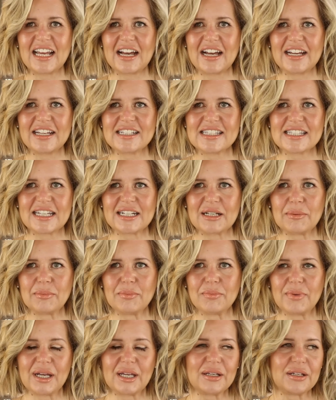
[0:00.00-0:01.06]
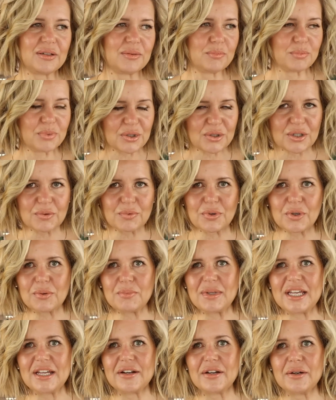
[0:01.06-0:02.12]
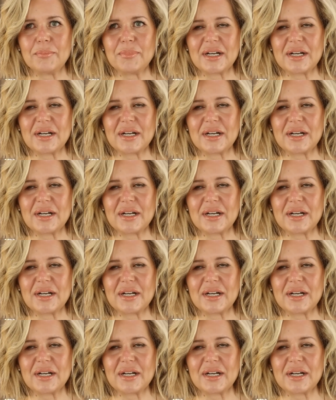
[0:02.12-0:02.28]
I set up my beauty room here,